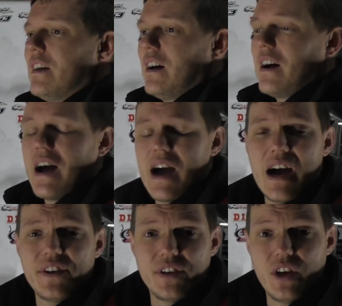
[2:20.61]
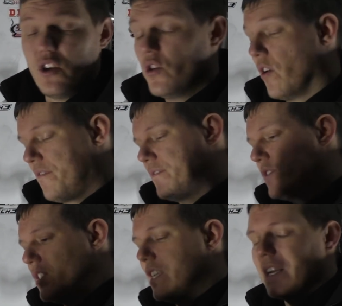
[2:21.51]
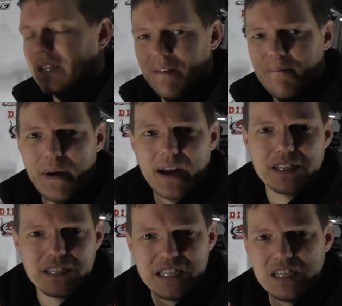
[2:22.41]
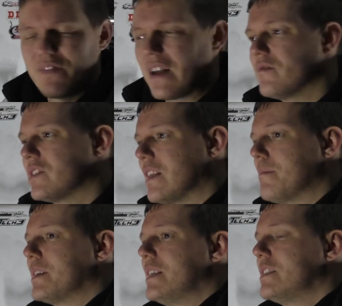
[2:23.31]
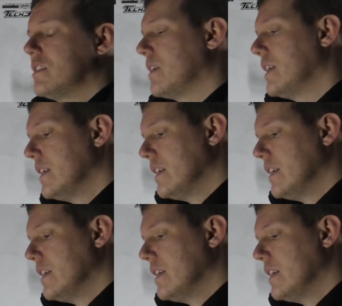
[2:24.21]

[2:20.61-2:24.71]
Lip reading: hard enough to take the impacts of these valves slamming into it.